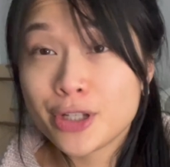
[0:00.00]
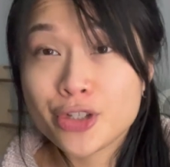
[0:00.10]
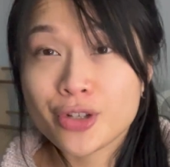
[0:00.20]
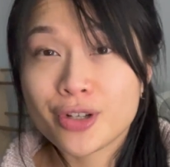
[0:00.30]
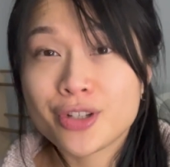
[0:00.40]

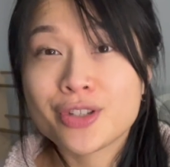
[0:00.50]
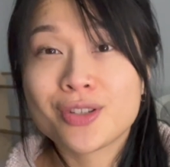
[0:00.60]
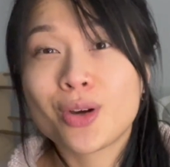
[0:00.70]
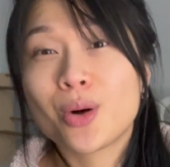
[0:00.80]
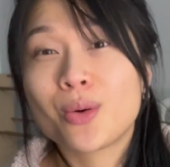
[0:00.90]
sure to
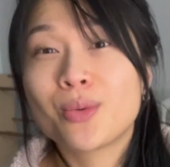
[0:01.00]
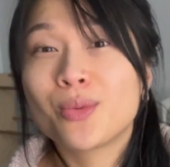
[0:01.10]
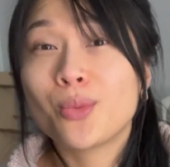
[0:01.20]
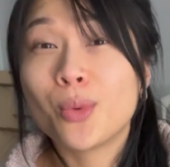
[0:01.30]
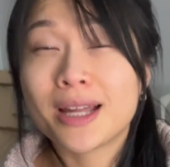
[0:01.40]
know
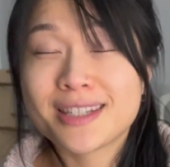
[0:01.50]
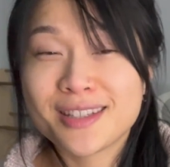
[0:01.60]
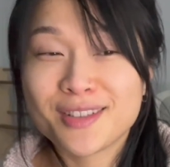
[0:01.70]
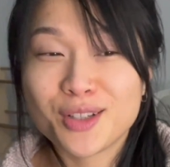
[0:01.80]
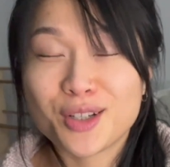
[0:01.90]
what
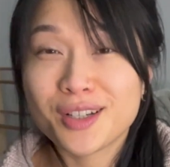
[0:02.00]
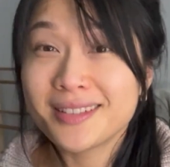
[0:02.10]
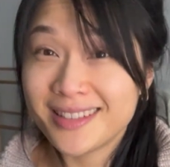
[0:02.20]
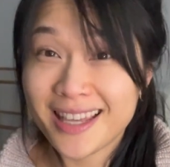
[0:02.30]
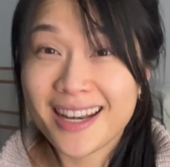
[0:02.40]
you're
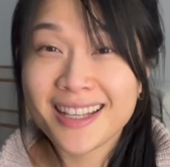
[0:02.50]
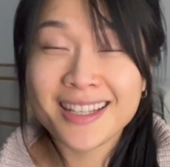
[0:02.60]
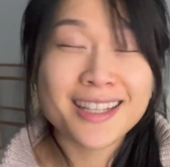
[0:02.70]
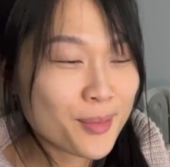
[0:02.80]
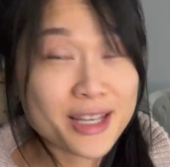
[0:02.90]
getting.
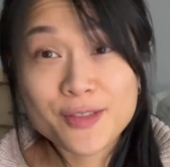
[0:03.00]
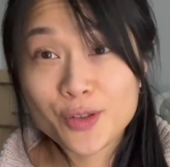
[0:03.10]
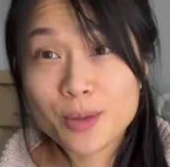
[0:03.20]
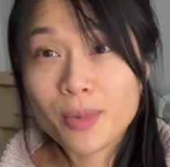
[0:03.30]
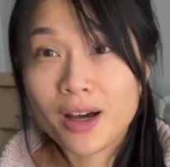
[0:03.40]
It has
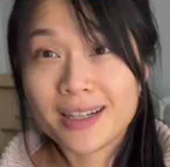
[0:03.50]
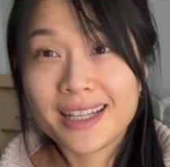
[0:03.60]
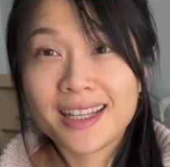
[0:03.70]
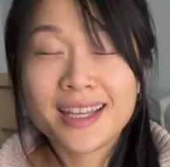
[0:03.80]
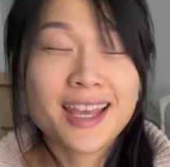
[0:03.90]
fruiting
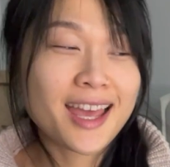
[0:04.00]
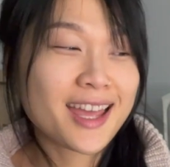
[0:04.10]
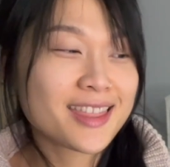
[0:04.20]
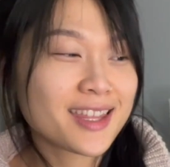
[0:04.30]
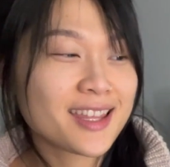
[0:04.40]
body.
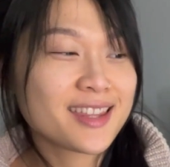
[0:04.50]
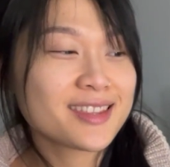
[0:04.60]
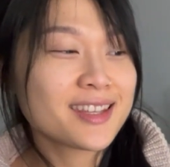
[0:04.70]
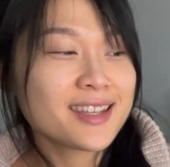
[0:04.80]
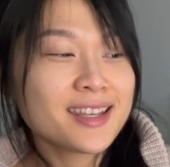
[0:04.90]
And
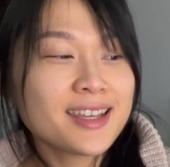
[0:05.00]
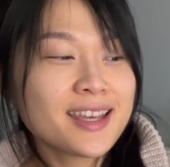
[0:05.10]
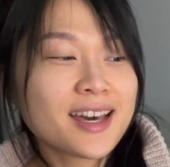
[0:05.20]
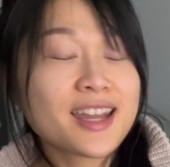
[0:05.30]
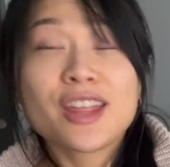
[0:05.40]
then
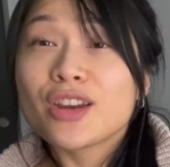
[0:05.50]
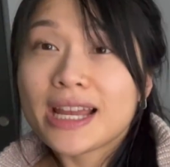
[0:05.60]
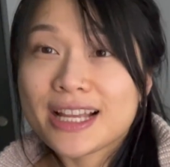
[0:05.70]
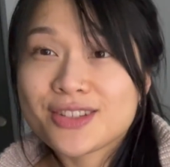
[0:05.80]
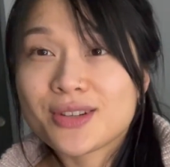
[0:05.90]
another
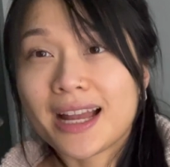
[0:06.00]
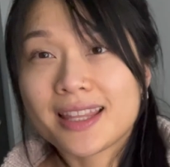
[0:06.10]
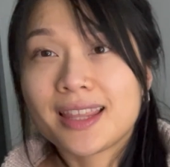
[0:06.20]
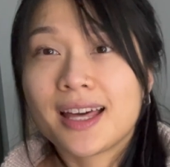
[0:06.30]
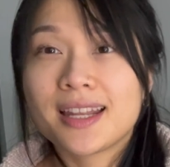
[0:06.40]
extract
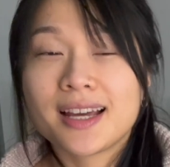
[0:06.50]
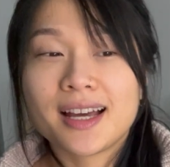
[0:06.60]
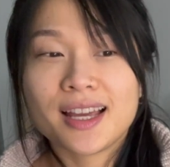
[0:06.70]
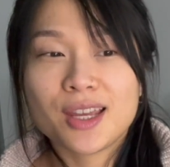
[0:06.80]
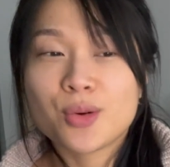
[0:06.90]
that
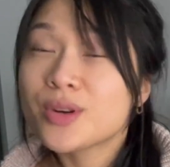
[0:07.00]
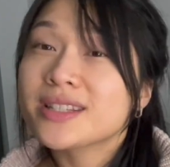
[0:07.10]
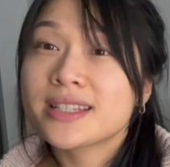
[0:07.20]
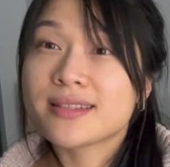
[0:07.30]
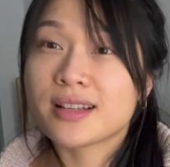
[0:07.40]
I
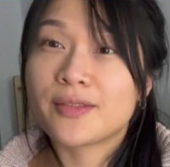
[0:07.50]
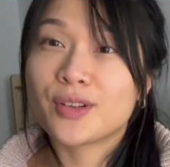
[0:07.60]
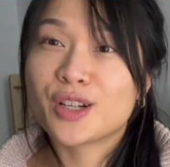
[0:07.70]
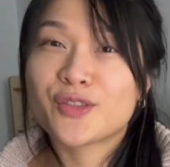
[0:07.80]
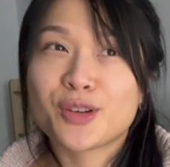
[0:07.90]
recently
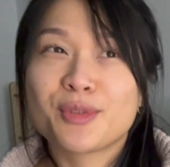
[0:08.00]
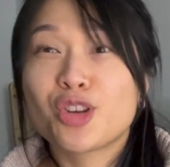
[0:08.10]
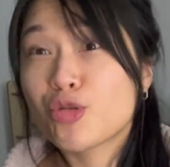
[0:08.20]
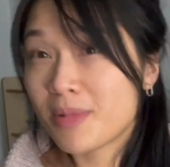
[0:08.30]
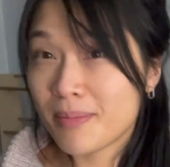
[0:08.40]
discovered from the
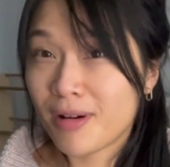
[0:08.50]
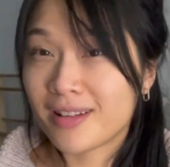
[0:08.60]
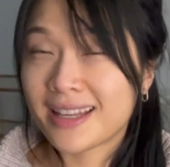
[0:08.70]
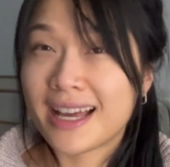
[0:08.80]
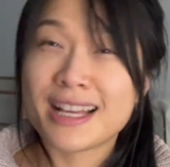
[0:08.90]
Huberman
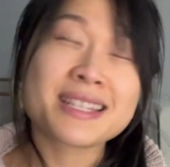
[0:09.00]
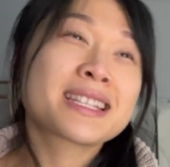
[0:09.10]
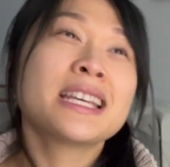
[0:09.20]
podcast,